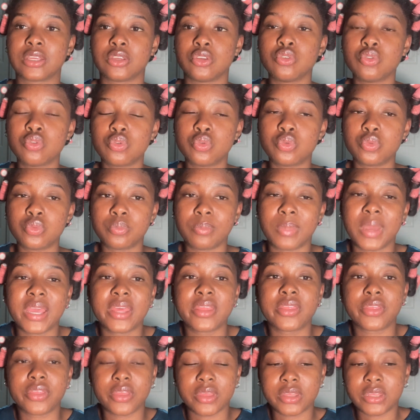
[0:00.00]
you might
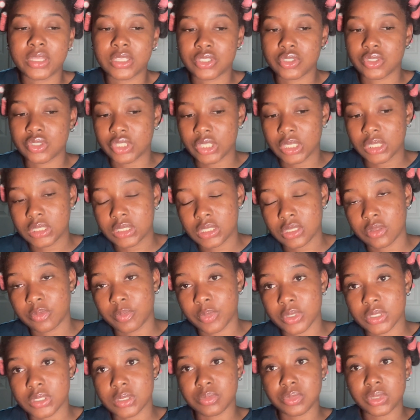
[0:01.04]
think that you're jealous of the
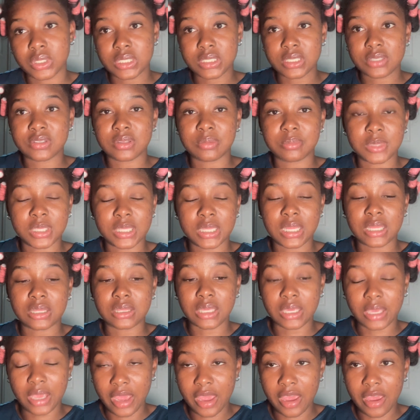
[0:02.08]
person because of something that
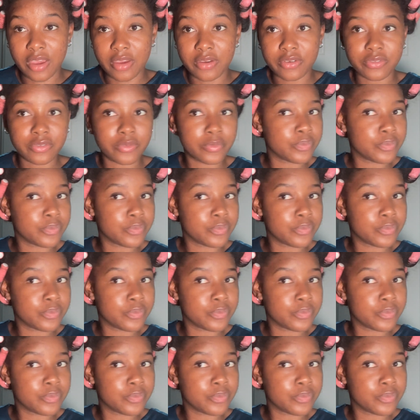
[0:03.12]
they have,